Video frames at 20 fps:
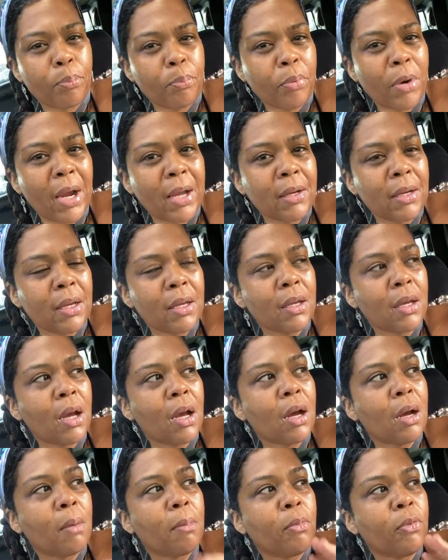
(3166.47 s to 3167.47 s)
pregnant,
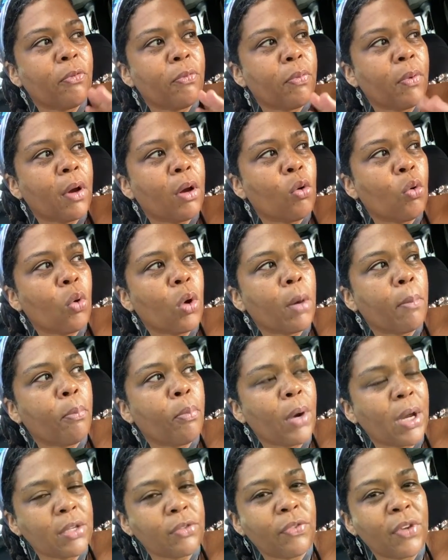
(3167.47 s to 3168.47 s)
who are
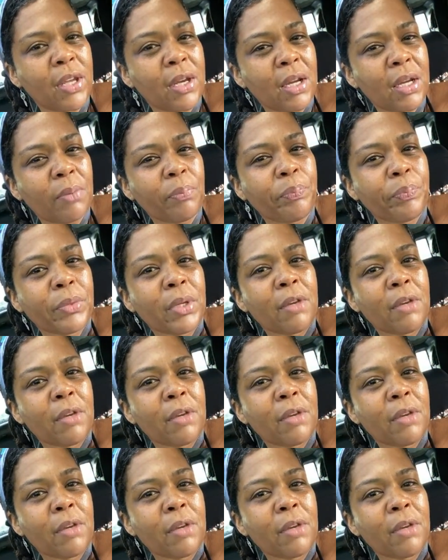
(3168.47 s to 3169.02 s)
breastfeeding,